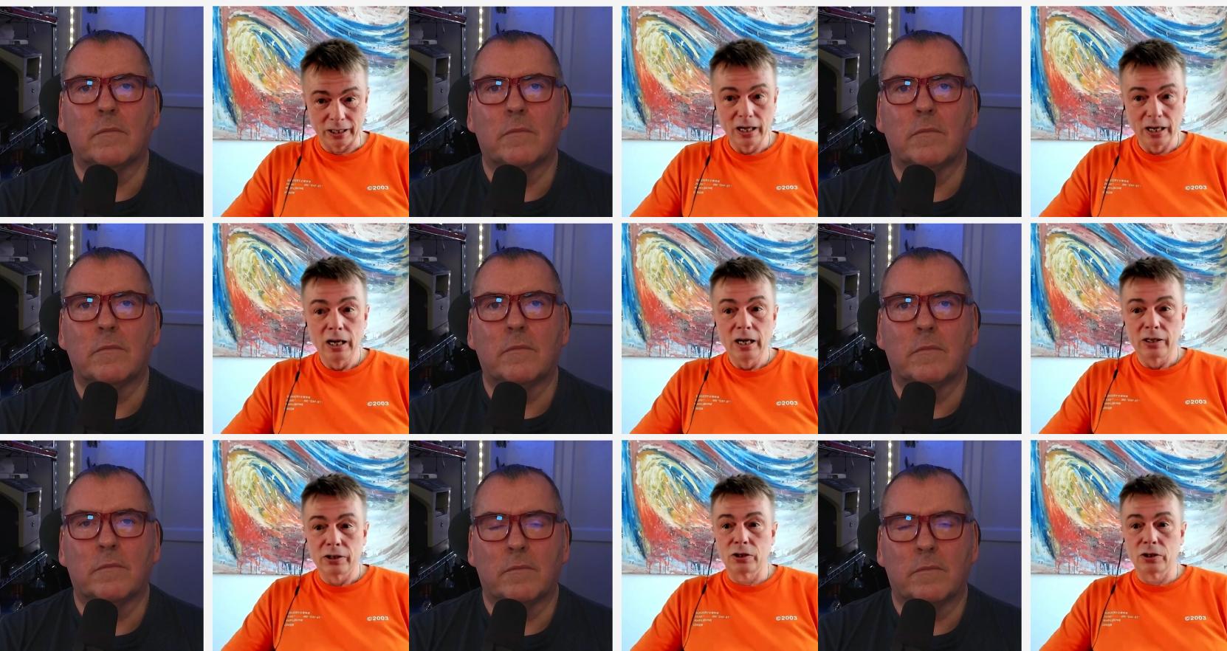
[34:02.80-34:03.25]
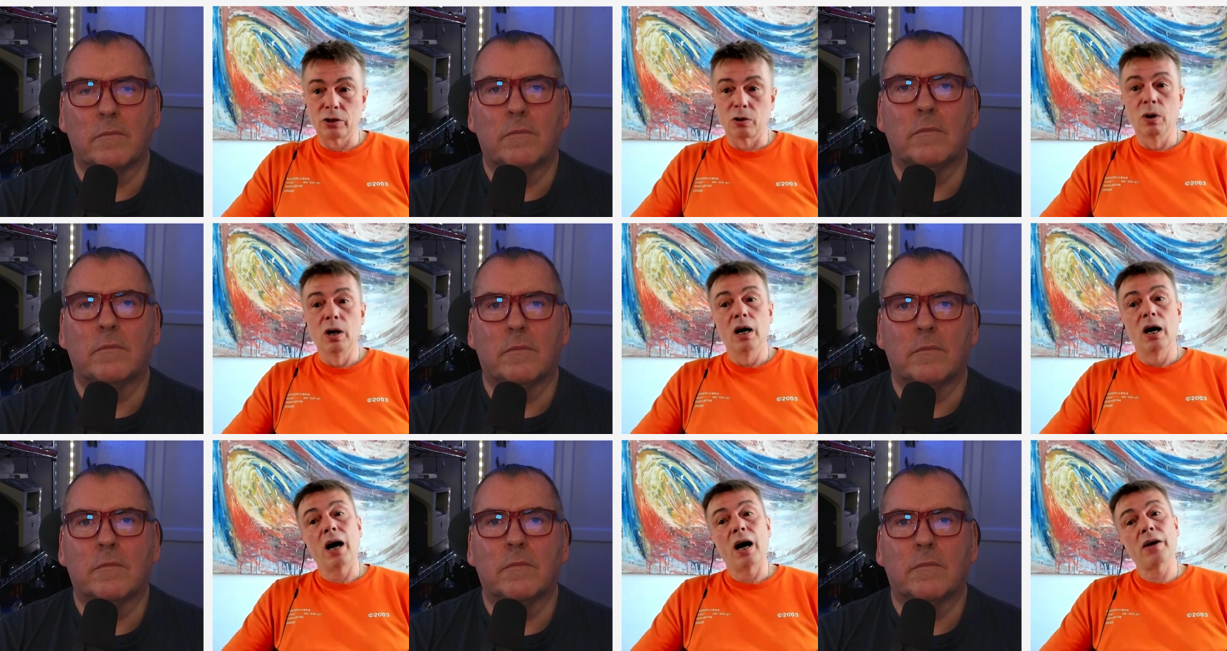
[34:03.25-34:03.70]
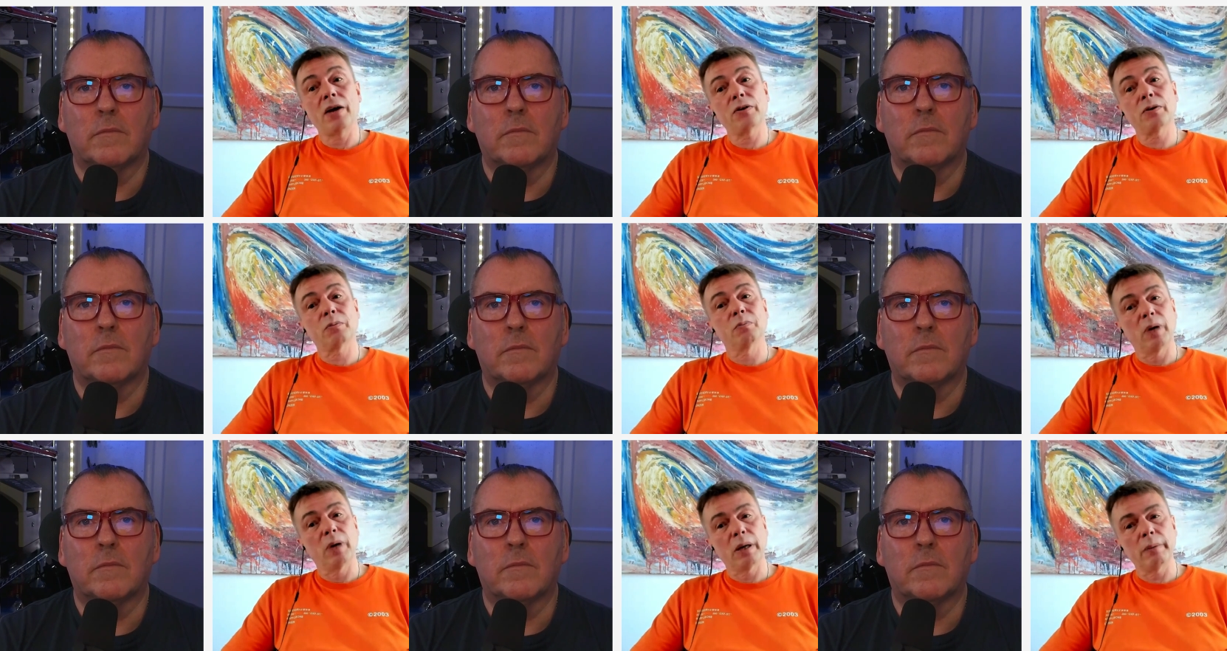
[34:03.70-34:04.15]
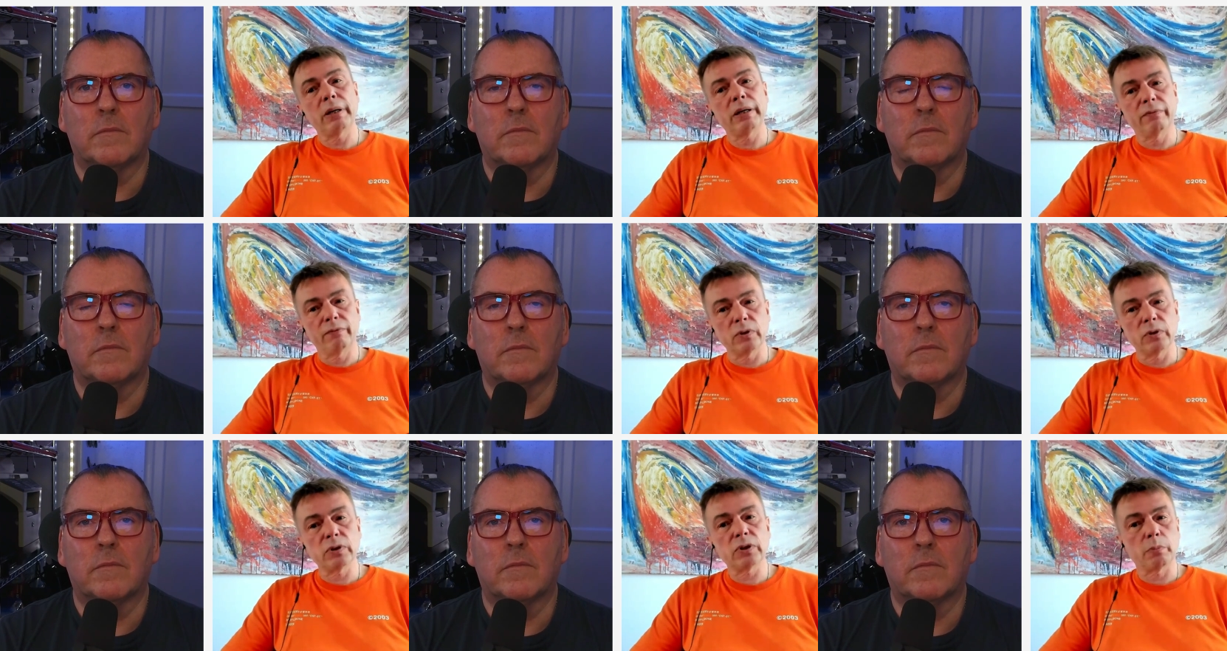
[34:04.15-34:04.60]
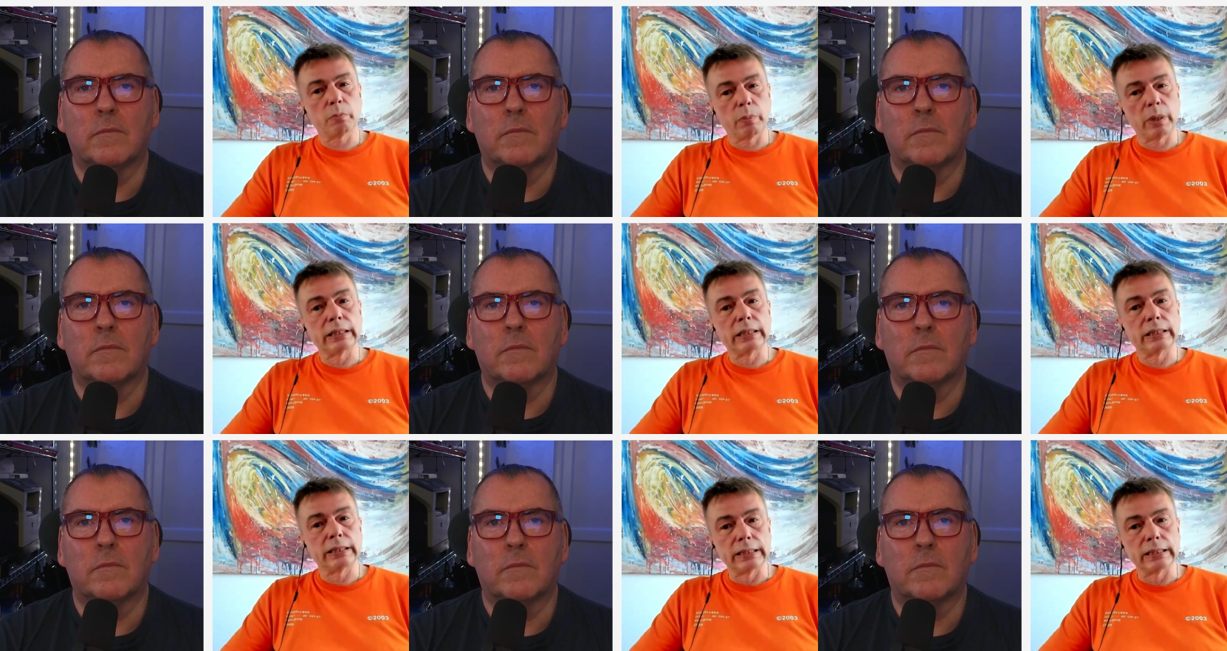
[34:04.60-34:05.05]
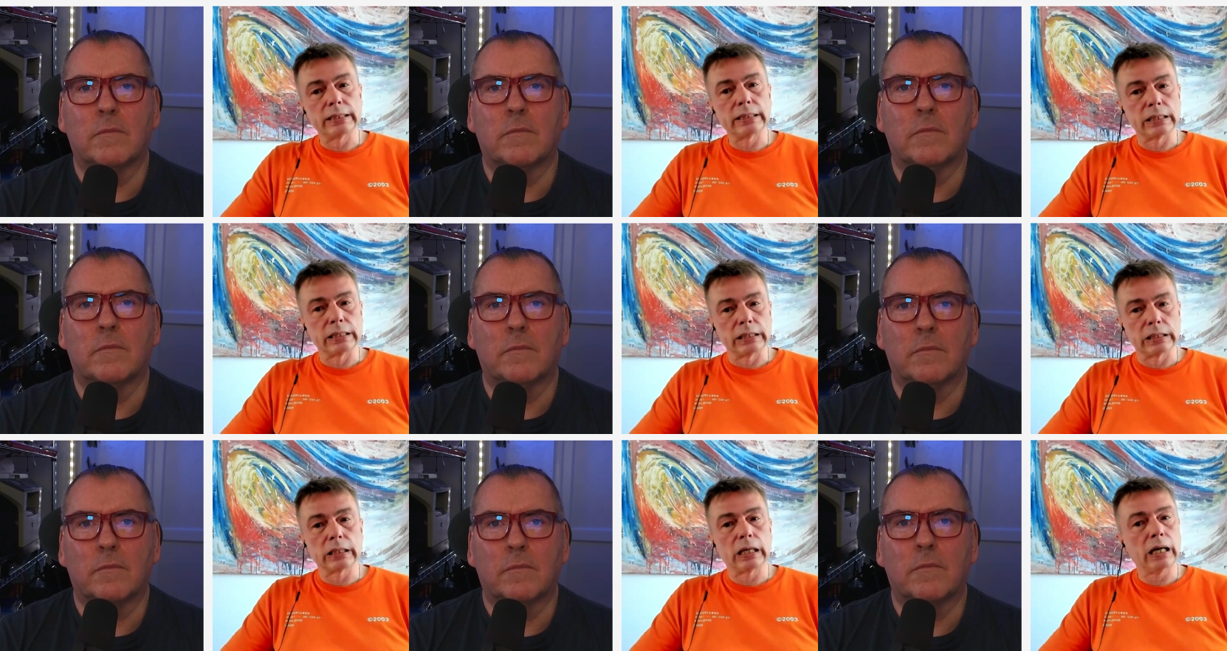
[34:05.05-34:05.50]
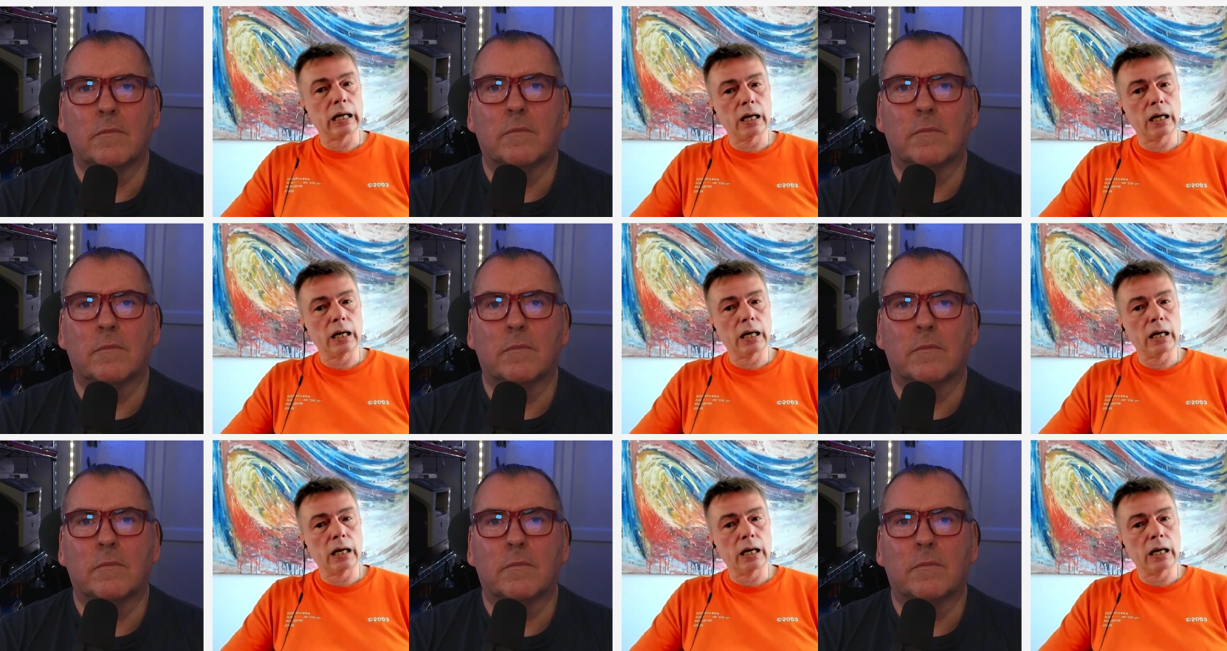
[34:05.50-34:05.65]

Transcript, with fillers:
Speaker 1: that. So I thought maybe it was a bad decision.